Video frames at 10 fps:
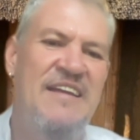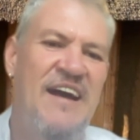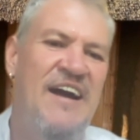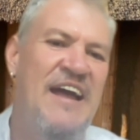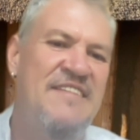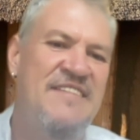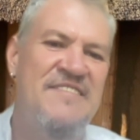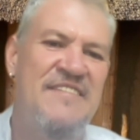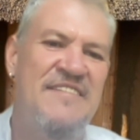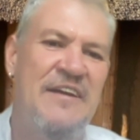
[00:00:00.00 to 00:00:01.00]
our
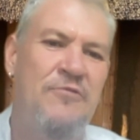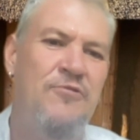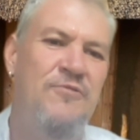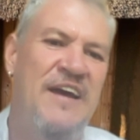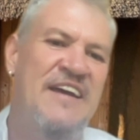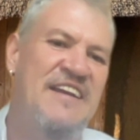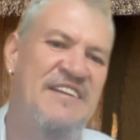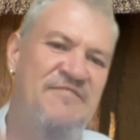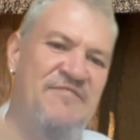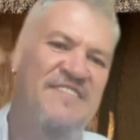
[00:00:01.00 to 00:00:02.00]
ancestors in a good way and it
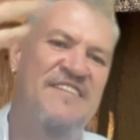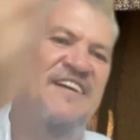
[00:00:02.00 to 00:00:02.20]
affects